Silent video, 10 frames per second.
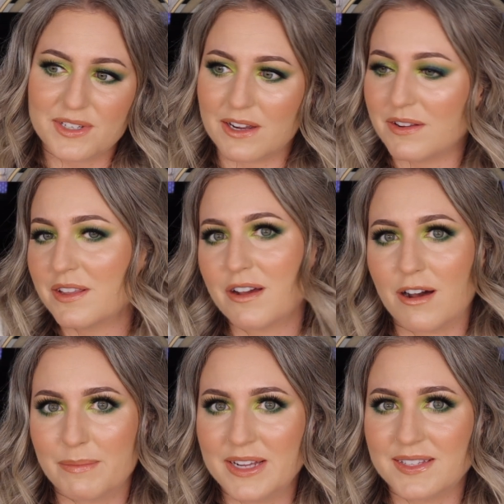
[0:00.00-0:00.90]
down in the
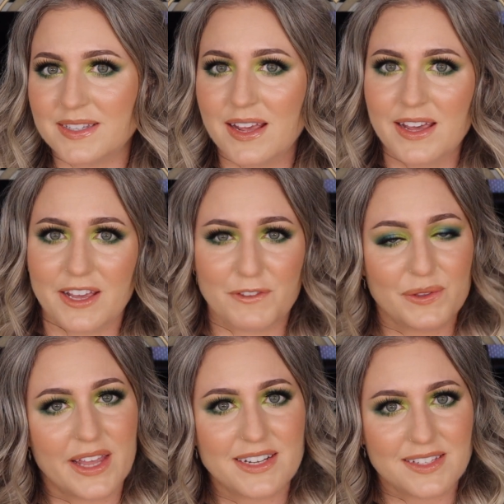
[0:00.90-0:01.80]
comments if
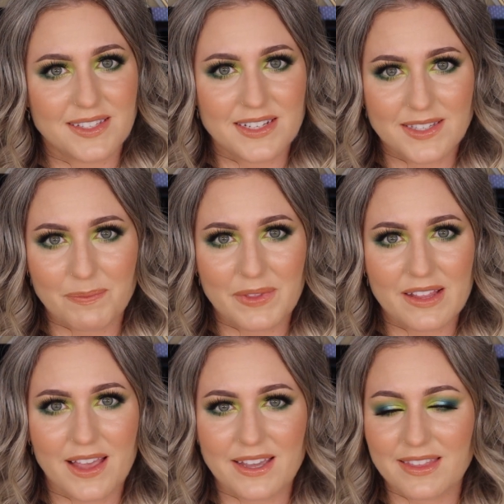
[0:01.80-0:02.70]
you'd like to see
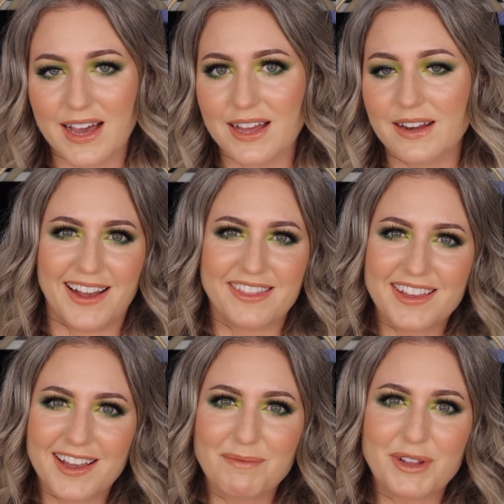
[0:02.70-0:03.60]
something like that. I
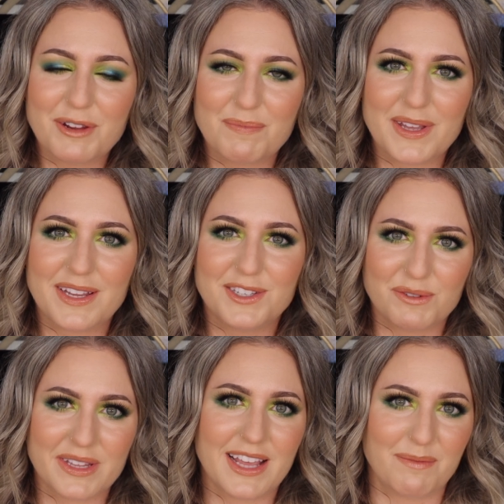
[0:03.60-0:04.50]
think I'm going to be
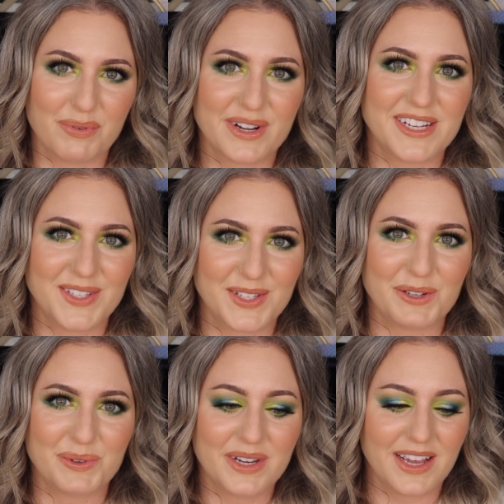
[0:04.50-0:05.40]
doing that pretty
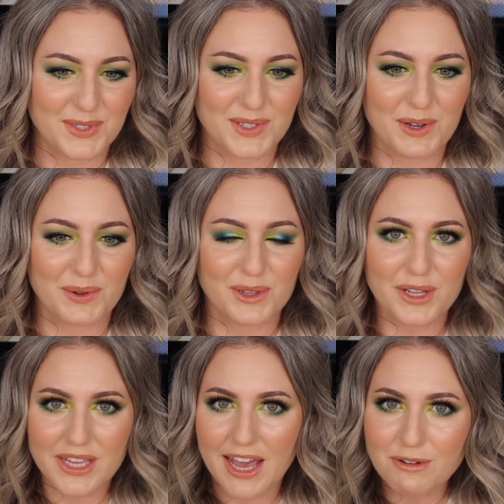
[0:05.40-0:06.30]
soon. So
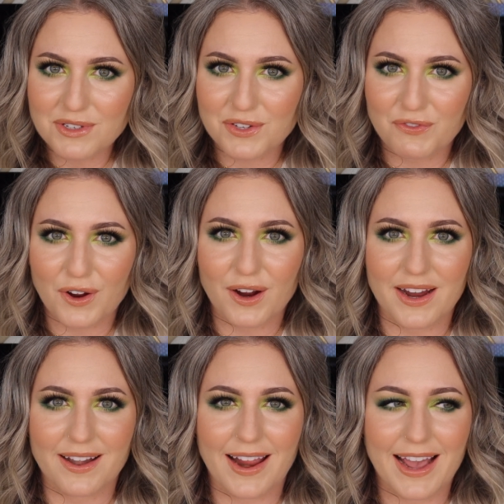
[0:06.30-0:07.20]
look out for
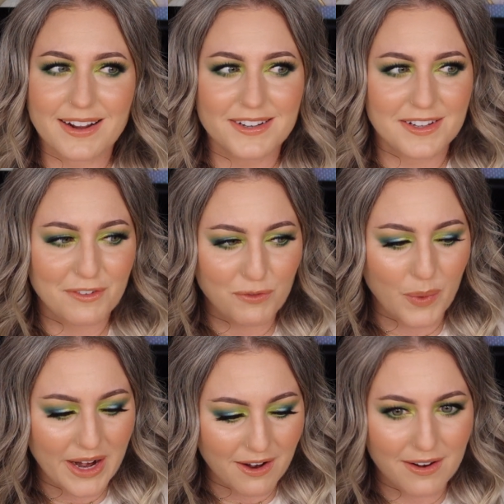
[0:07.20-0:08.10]
an active
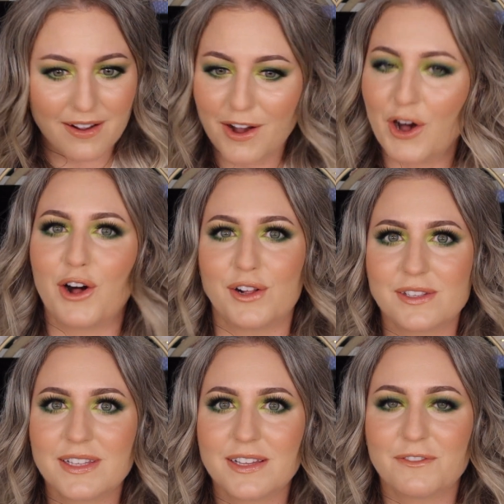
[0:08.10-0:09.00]
wear
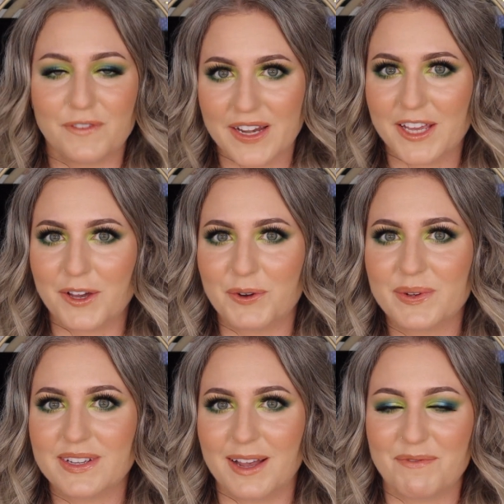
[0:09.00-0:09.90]
haul
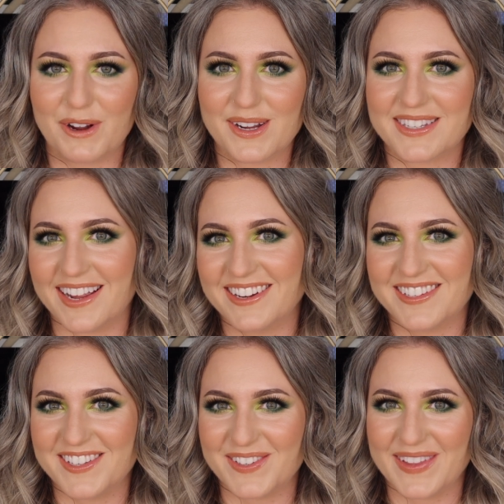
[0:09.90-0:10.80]
video. I'm very excited
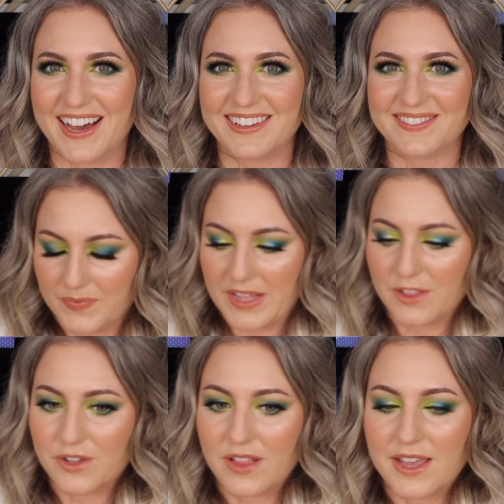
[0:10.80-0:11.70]
to do that. I
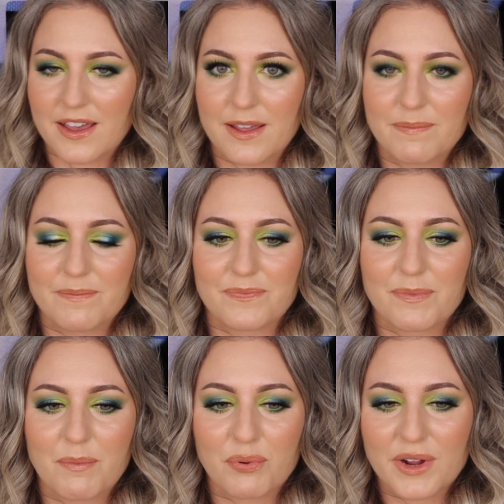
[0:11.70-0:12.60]
look like I'm
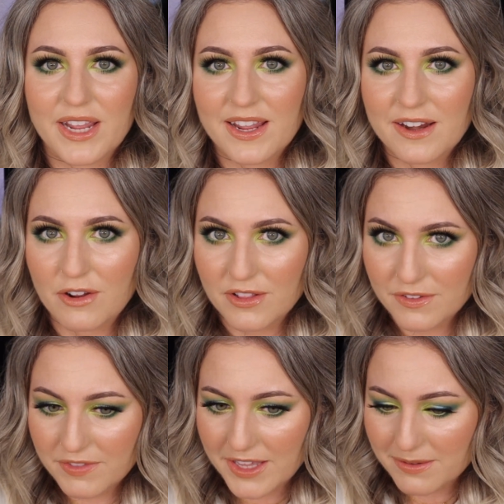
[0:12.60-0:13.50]
bringing in all
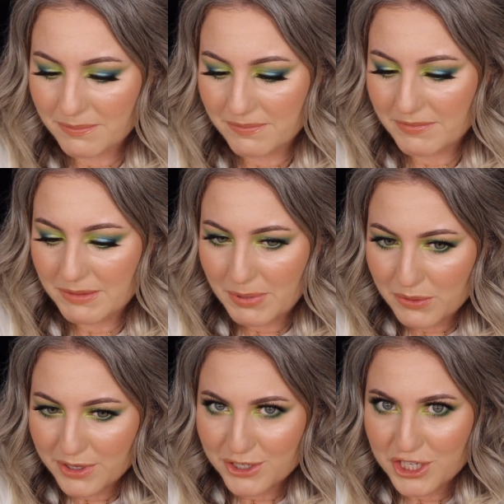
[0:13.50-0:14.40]
of like my
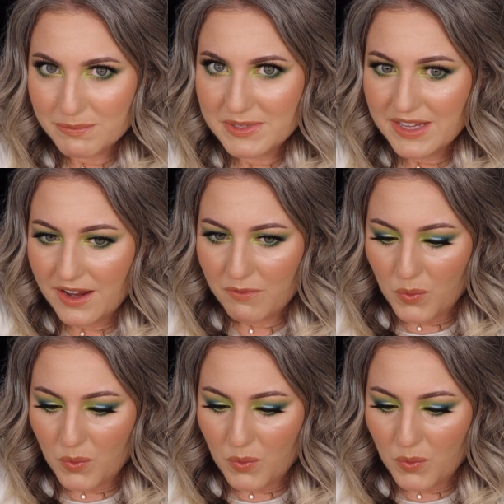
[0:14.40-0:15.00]
poker chips that I've